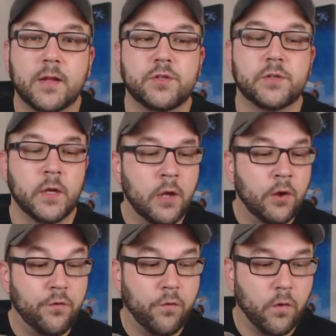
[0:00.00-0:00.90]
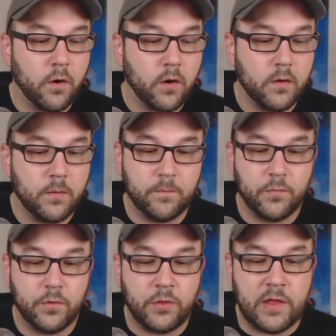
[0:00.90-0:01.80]
That's just for
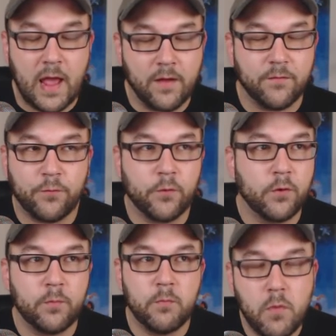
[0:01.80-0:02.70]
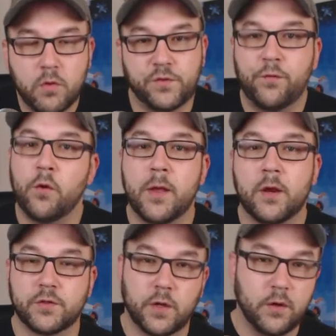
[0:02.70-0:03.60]
most
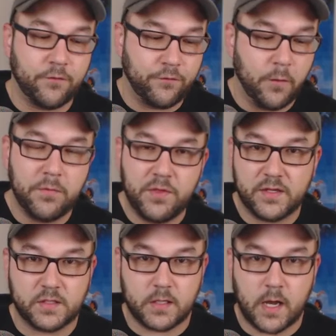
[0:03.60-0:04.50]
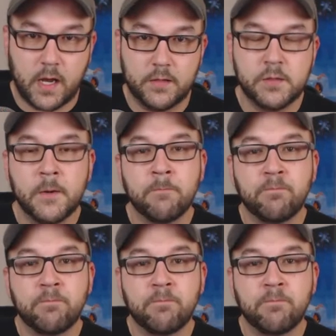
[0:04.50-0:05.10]
filmmakers on a film this size,